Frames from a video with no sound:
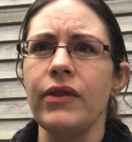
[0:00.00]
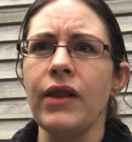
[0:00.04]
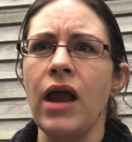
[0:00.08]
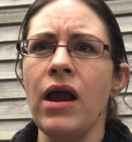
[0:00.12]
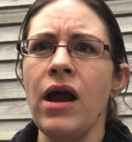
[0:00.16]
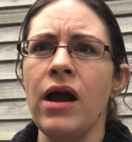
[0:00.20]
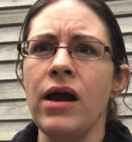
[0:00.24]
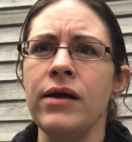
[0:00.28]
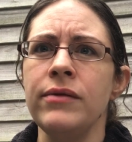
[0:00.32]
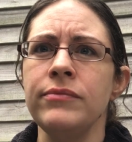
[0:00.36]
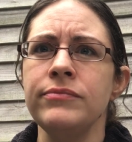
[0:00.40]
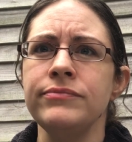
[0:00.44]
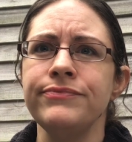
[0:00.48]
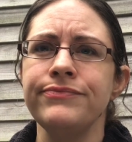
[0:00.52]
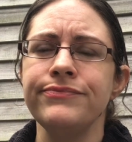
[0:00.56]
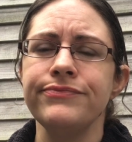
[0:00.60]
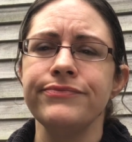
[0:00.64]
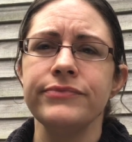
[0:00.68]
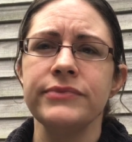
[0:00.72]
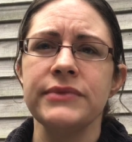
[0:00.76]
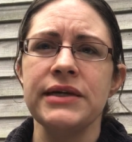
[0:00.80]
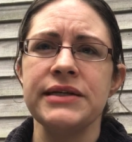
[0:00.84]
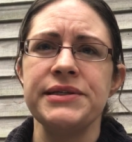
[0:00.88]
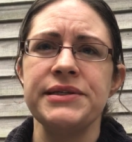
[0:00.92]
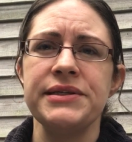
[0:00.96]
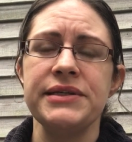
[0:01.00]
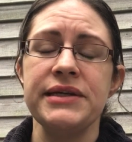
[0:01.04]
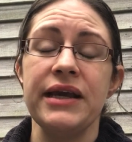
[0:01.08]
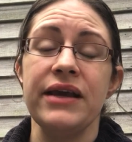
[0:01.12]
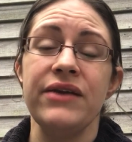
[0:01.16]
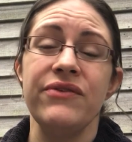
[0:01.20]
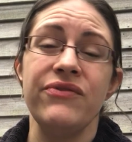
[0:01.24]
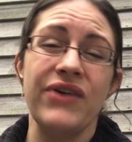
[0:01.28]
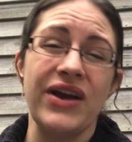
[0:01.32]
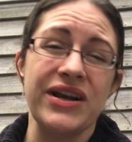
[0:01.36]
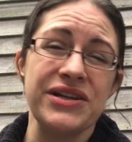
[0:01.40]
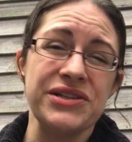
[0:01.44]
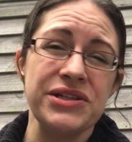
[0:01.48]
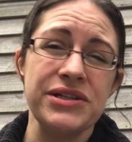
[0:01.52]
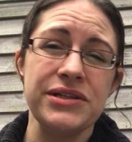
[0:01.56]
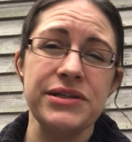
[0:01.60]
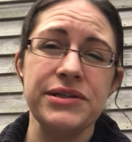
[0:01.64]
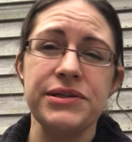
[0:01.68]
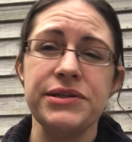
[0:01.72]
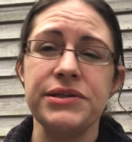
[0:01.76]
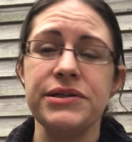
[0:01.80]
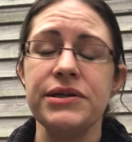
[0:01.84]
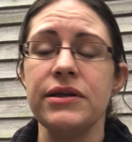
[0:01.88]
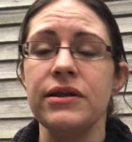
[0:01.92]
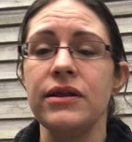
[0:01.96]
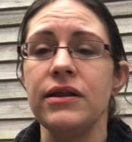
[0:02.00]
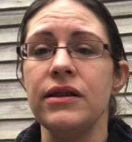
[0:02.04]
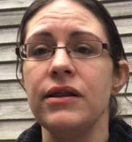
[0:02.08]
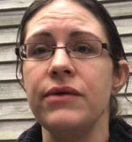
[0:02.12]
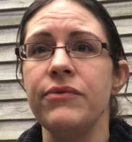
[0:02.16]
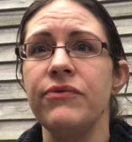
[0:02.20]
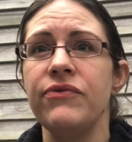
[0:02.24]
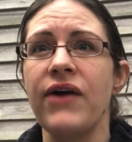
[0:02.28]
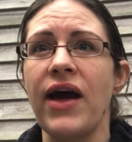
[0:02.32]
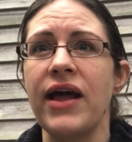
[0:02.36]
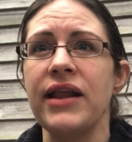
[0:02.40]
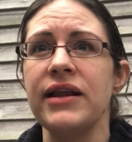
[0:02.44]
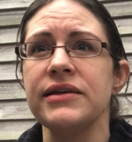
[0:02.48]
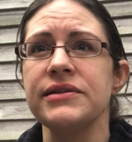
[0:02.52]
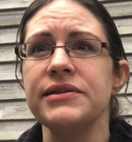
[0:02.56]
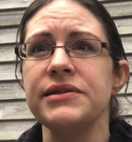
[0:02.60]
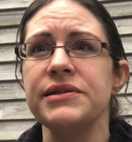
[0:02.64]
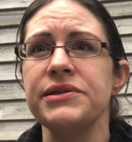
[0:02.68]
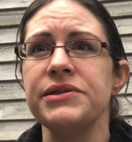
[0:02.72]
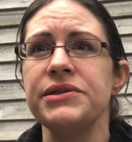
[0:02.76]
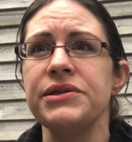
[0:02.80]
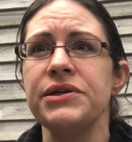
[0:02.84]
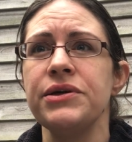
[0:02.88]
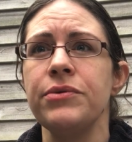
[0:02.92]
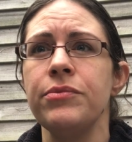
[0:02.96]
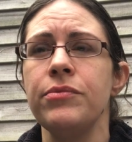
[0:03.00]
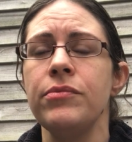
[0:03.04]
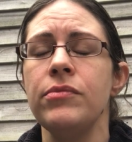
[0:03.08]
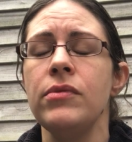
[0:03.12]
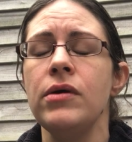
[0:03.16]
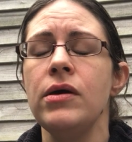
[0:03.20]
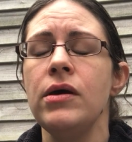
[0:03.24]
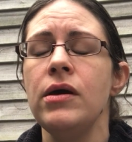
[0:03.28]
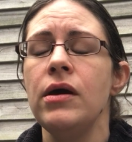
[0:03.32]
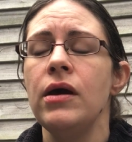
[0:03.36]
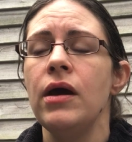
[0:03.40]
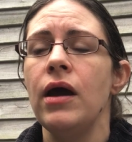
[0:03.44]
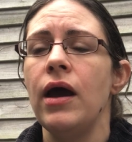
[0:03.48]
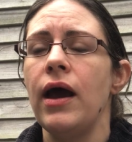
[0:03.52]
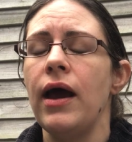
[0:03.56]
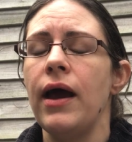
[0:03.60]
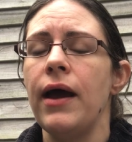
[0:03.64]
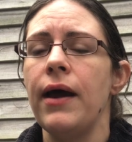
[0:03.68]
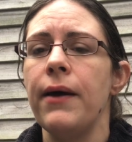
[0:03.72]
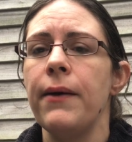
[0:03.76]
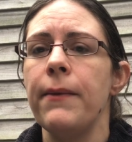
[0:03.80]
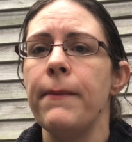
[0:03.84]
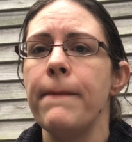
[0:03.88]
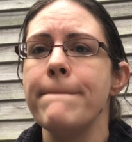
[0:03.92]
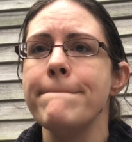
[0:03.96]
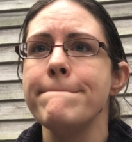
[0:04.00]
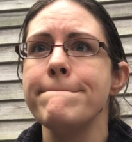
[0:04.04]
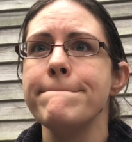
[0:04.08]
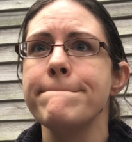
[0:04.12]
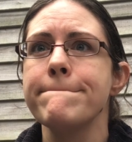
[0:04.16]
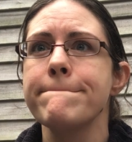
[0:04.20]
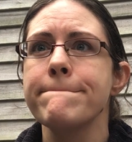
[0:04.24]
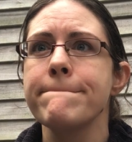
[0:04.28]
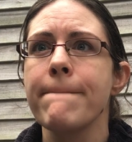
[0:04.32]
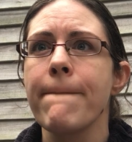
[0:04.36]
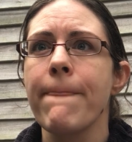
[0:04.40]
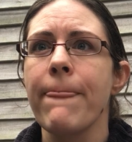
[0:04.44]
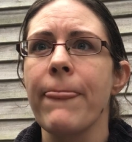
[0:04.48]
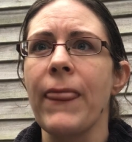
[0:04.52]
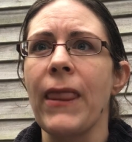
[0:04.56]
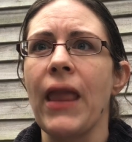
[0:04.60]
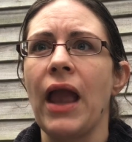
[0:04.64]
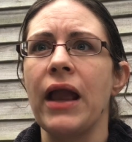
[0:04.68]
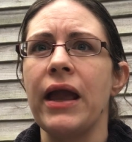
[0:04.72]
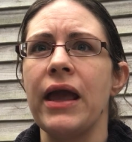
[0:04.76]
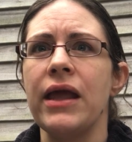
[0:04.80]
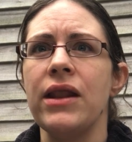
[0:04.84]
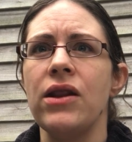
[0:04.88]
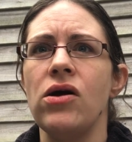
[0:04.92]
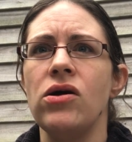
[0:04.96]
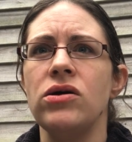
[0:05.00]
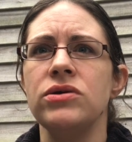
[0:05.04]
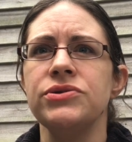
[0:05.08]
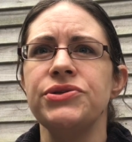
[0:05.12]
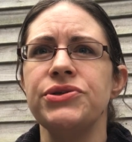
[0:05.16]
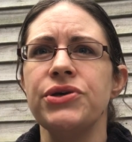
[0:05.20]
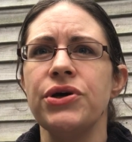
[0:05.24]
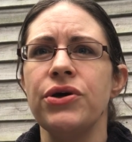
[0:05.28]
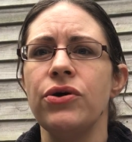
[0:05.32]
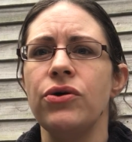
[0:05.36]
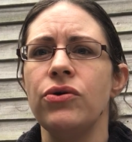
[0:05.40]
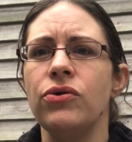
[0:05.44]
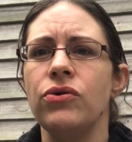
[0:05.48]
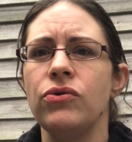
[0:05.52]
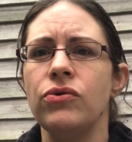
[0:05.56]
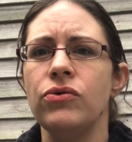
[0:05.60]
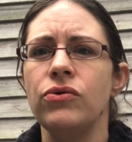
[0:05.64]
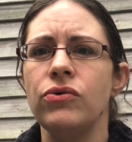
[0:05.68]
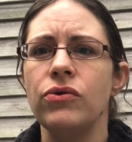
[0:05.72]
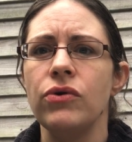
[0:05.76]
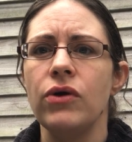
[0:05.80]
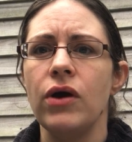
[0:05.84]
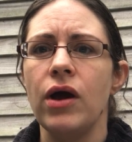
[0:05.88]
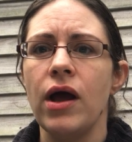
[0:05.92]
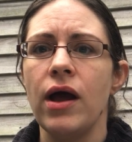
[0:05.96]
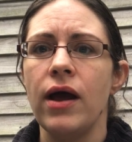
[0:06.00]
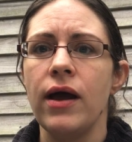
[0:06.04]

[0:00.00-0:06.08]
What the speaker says: infections to the lymphatic system can also